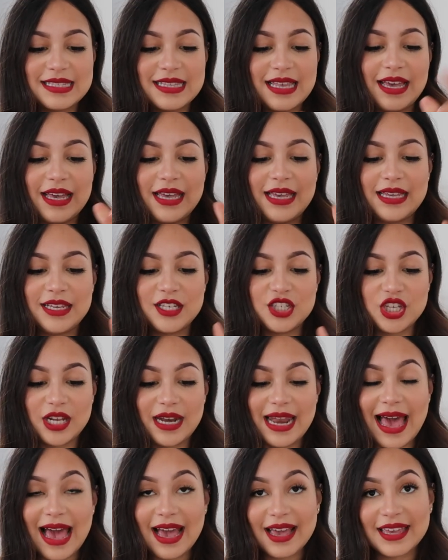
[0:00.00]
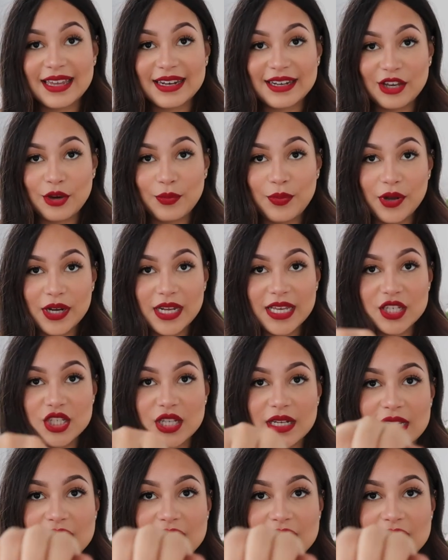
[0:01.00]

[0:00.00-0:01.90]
a shellac nail polish, and